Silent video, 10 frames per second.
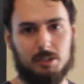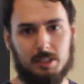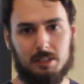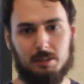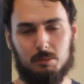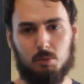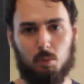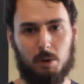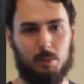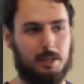systems
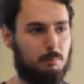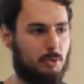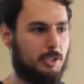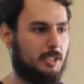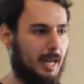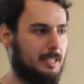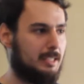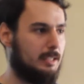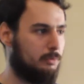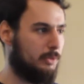where we can
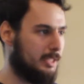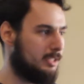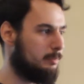precisely reason